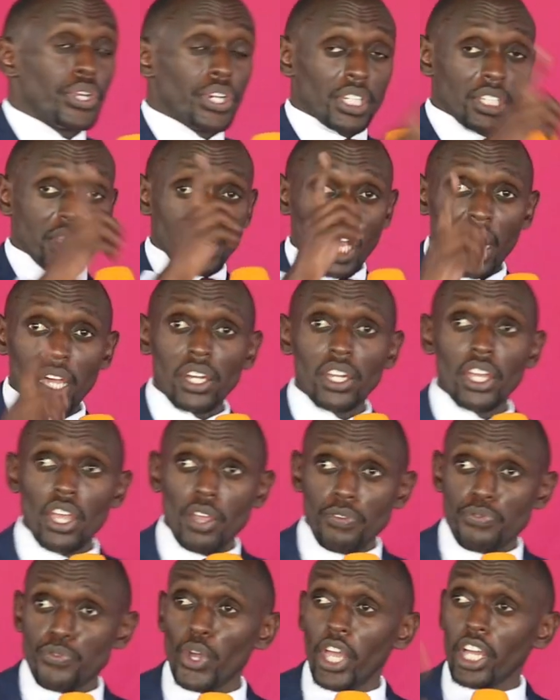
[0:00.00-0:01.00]
return.
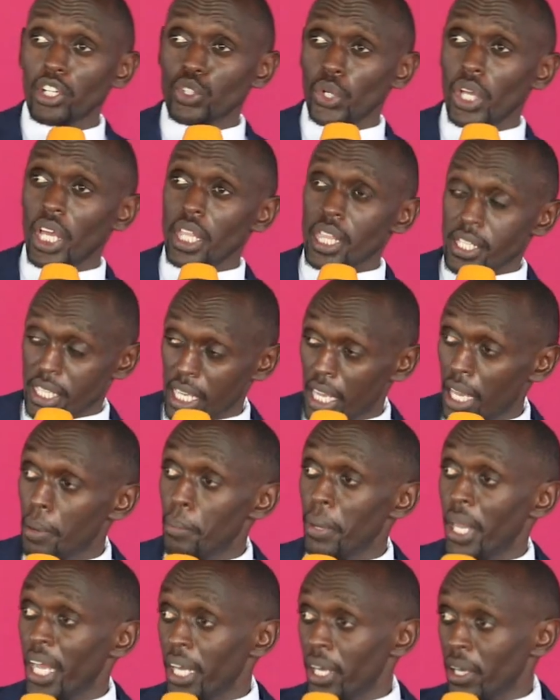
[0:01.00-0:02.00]
If we are together, say
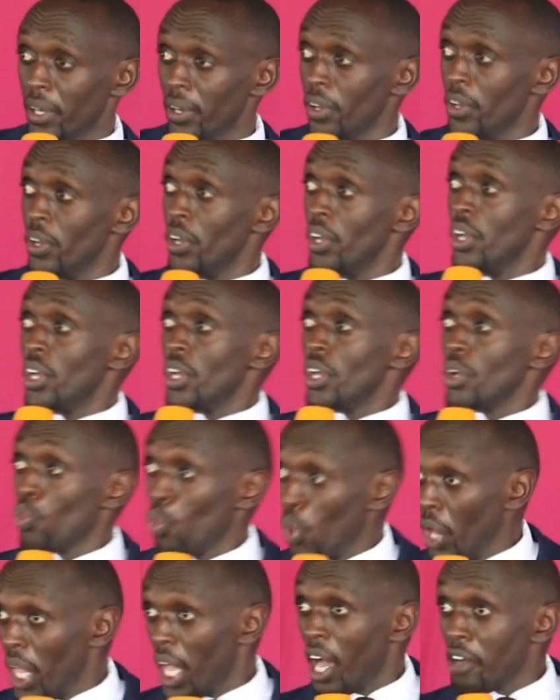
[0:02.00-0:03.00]
amen.
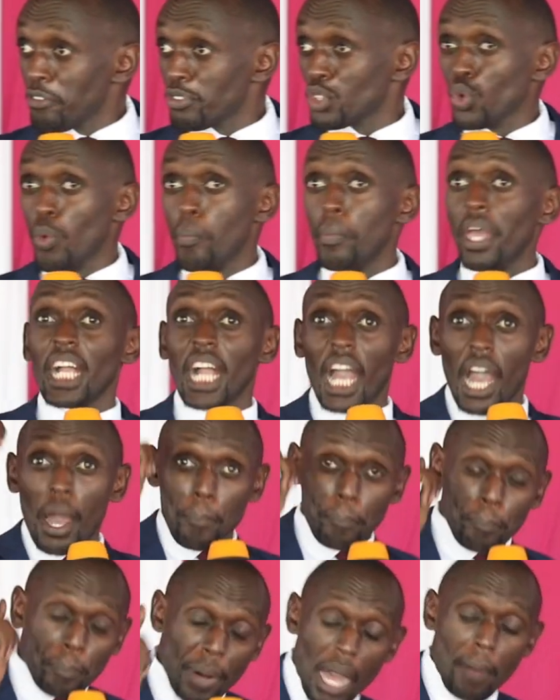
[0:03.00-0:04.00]
Amen. We have to make
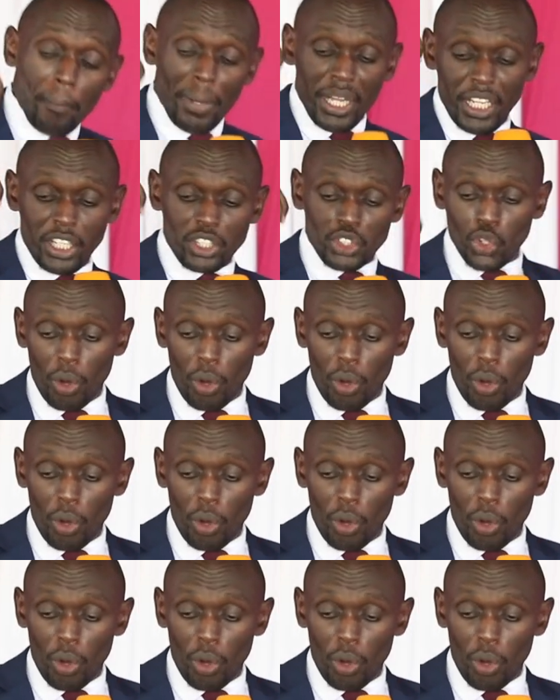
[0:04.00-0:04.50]
a permanent